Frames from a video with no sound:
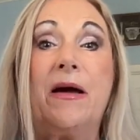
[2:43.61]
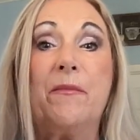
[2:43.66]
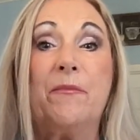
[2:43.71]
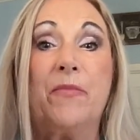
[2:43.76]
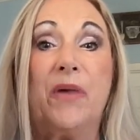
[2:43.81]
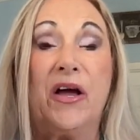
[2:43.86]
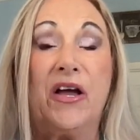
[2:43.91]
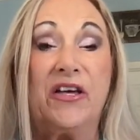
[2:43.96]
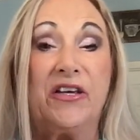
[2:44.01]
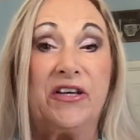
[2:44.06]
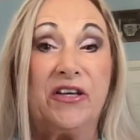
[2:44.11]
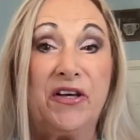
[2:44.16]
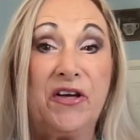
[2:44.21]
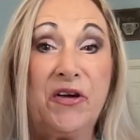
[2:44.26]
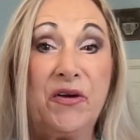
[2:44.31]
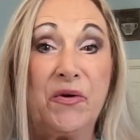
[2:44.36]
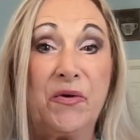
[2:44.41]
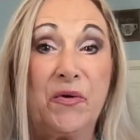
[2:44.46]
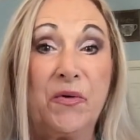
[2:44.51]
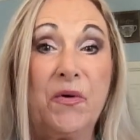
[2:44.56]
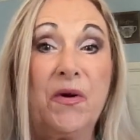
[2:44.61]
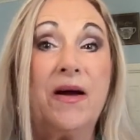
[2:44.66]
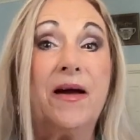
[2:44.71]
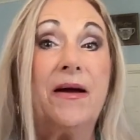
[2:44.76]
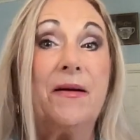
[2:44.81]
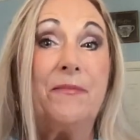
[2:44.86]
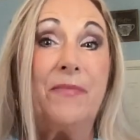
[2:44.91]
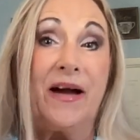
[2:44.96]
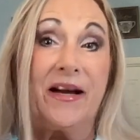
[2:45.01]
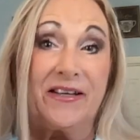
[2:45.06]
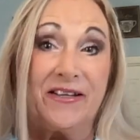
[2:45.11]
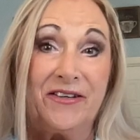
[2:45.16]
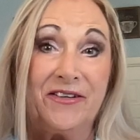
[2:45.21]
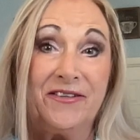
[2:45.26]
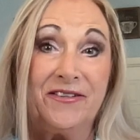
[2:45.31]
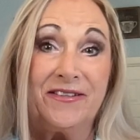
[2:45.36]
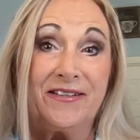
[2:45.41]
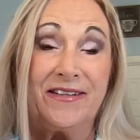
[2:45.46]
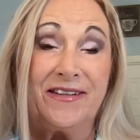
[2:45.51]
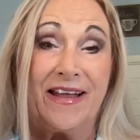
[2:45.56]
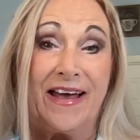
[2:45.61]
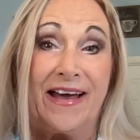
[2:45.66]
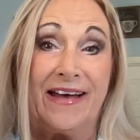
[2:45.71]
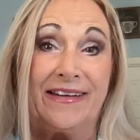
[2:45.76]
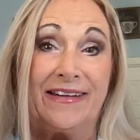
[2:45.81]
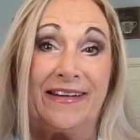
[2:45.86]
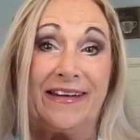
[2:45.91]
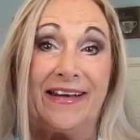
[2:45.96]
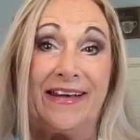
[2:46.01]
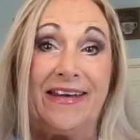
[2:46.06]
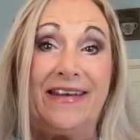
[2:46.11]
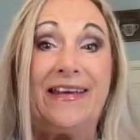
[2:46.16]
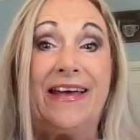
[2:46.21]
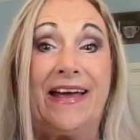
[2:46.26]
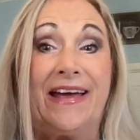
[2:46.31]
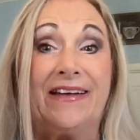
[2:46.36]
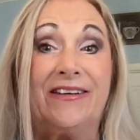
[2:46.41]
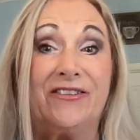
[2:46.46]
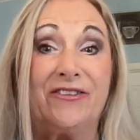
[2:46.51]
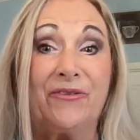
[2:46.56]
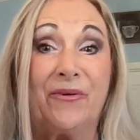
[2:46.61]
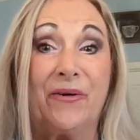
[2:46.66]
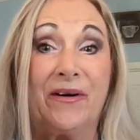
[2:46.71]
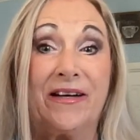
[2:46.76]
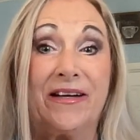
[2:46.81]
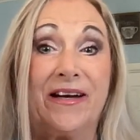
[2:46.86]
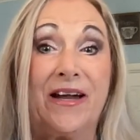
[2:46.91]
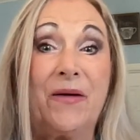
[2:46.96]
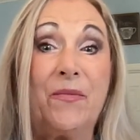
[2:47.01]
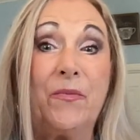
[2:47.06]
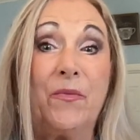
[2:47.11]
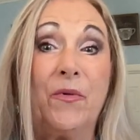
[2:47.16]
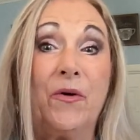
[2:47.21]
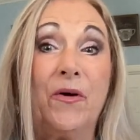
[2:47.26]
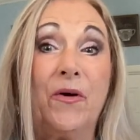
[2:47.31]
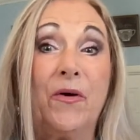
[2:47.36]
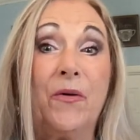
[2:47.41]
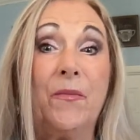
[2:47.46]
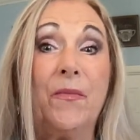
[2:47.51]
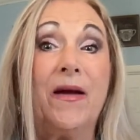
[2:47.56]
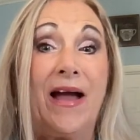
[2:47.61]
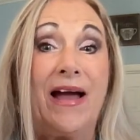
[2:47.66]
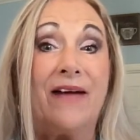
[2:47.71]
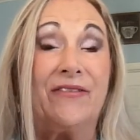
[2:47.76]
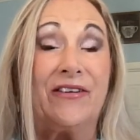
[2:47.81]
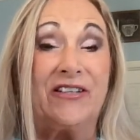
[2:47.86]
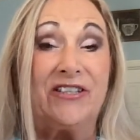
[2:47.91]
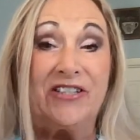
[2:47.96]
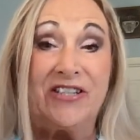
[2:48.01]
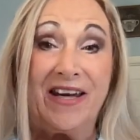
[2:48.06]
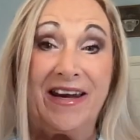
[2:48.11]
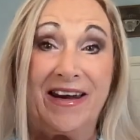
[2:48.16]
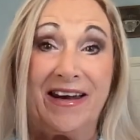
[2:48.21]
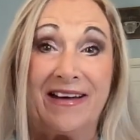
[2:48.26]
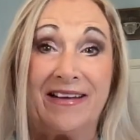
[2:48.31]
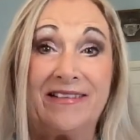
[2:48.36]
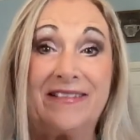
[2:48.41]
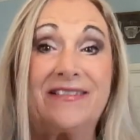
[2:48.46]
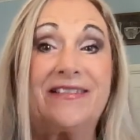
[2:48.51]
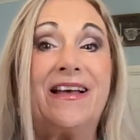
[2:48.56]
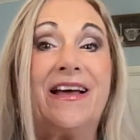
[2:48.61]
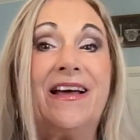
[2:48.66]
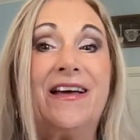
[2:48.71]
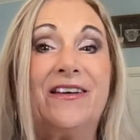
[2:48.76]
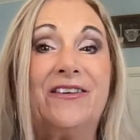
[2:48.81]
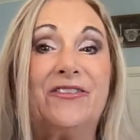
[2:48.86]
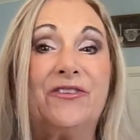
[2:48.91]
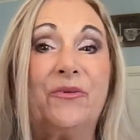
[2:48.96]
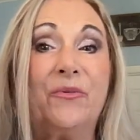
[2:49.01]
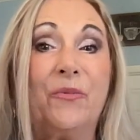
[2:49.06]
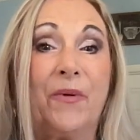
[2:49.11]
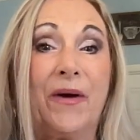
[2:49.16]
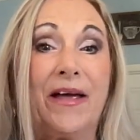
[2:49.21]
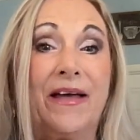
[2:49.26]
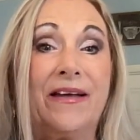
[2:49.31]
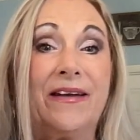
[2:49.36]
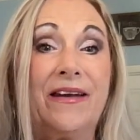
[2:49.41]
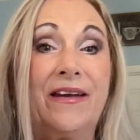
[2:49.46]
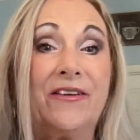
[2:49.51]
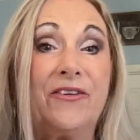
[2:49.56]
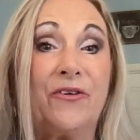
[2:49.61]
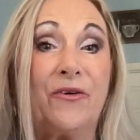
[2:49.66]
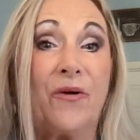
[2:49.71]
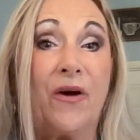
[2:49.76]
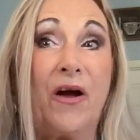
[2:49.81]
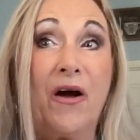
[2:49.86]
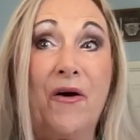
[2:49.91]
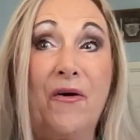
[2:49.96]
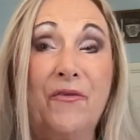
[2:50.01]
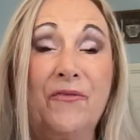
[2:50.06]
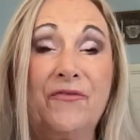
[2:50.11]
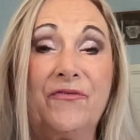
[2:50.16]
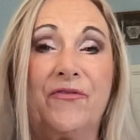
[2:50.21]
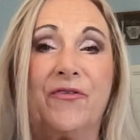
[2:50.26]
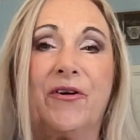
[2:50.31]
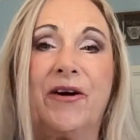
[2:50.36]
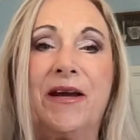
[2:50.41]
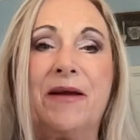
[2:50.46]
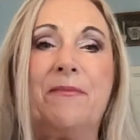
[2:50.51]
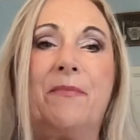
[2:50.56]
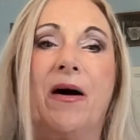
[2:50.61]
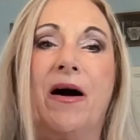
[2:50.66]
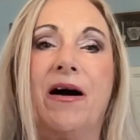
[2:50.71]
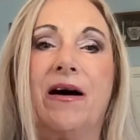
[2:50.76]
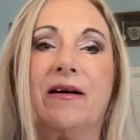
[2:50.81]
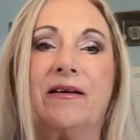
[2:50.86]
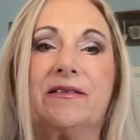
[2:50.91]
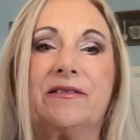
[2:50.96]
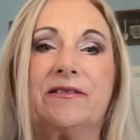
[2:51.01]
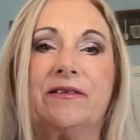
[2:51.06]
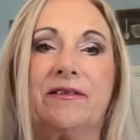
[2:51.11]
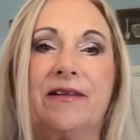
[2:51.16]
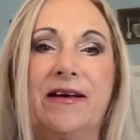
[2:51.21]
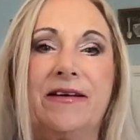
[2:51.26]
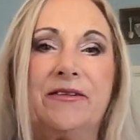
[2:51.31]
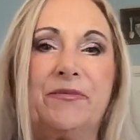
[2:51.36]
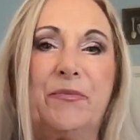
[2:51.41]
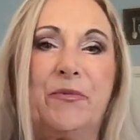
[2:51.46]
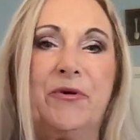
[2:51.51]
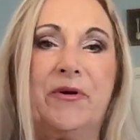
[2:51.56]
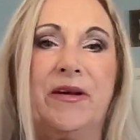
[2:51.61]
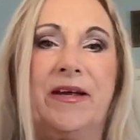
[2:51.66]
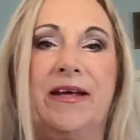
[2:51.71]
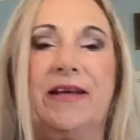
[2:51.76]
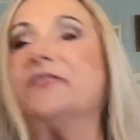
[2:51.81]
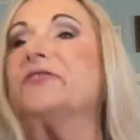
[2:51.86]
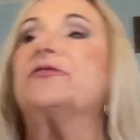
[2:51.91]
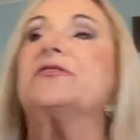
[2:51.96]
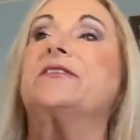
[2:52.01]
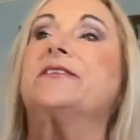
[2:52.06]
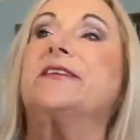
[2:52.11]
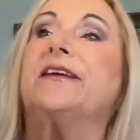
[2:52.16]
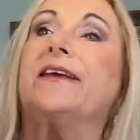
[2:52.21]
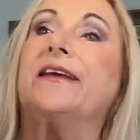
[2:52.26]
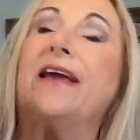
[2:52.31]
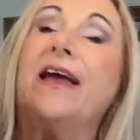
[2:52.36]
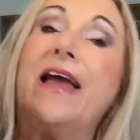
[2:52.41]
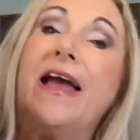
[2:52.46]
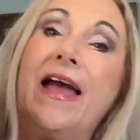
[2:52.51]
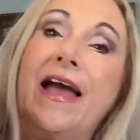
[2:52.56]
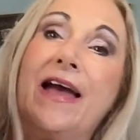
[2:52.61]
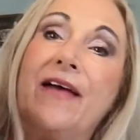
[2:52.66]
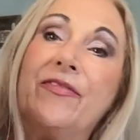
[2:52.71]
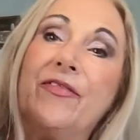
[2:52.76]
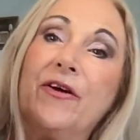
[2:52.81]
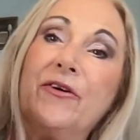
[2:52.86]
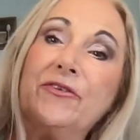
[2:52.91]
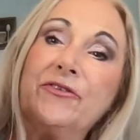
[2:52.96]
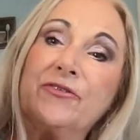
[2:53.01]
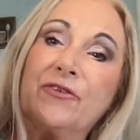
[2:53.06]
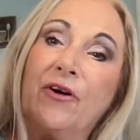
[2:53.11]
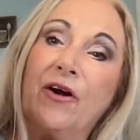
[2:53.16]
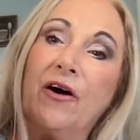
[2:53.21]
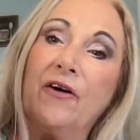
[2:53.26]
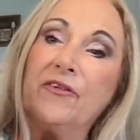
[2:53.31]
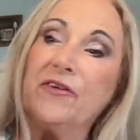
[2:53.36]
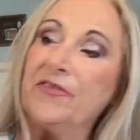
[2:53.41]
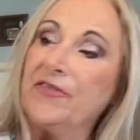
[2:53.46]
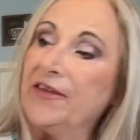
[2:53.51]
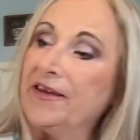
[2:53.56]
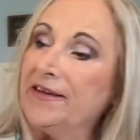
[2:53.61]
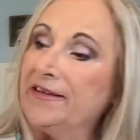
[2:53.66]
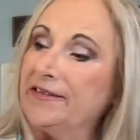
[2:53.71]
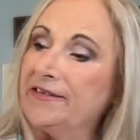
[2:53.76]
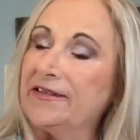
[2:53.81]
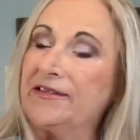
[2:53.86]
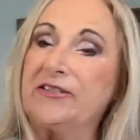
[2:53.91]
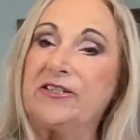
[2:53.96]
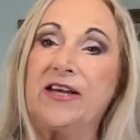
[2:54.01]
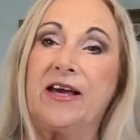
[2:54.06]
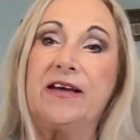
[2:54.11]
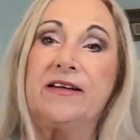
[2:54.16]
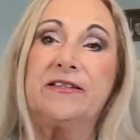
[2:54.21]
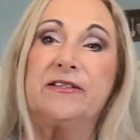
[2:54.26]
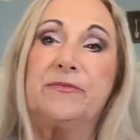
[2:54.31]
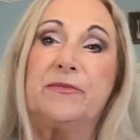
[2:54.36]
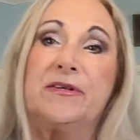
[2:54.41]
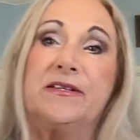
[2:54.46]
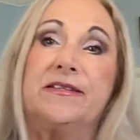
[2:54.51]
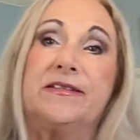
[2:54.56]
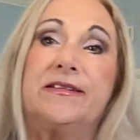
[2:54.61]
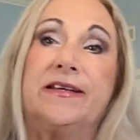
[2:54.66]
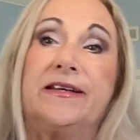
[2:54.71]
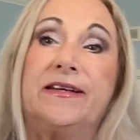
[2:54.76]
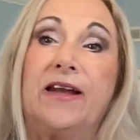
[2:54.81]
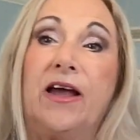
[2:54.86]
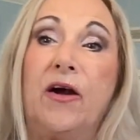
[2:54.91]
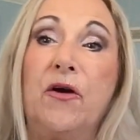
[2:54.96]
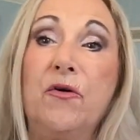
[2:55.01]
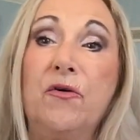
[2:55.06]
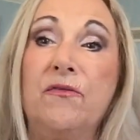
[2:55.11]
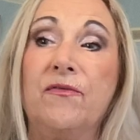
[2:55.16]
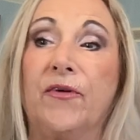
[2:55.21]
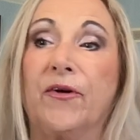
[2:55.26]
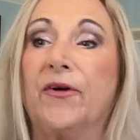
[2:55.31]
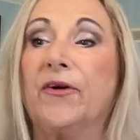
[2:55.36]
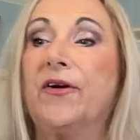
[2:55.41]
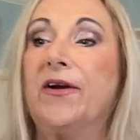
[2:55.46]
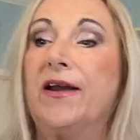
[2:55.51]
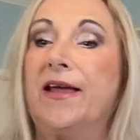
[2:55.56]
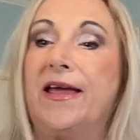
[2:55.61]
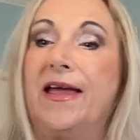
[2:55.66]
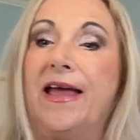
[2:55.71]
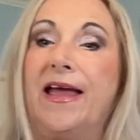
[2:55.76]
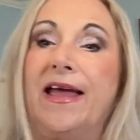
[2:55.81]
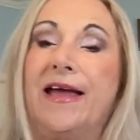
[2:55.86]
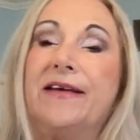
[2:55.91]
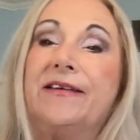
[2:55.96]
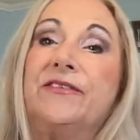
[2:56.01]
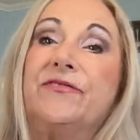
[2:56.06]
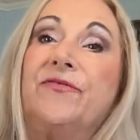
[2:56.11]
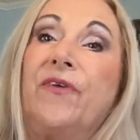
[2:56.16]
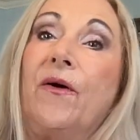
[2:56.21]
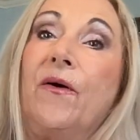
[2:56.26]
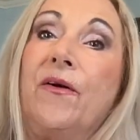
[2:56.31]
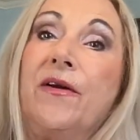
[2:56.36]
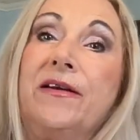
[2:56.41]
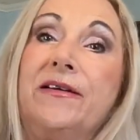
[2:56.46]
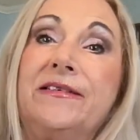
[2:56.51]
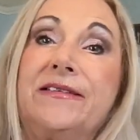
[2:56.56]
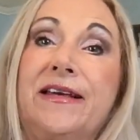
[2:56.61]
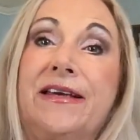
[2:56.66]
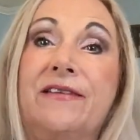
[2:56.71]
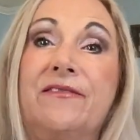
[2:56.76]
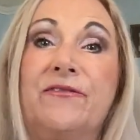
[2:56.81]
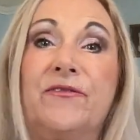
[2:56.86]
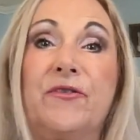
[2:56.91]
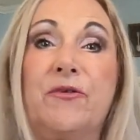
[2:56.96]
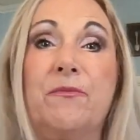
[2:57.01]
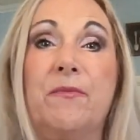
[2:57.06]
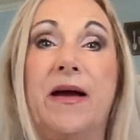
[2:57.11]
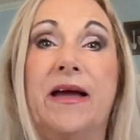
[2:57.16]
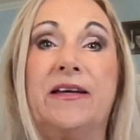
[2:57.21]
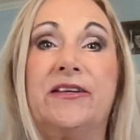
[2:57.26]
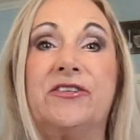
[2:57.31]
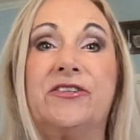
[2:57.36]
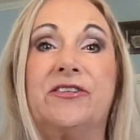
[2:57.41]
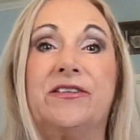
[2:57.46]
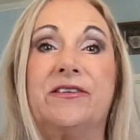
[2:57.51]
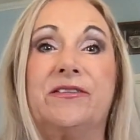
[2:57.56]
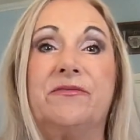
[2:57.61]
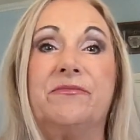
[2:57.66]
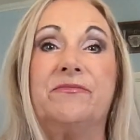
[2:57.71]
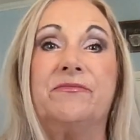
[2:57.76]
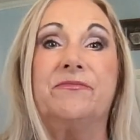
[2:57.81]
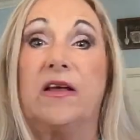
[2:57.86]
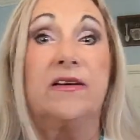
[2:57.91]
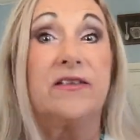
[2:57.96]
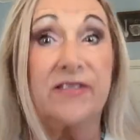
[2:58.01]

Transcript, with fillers: But you, by using that link and joining up, will have a chance to win your own free box. So that's pretty interesting. And those are all the things that Jasmine sent over as far as information.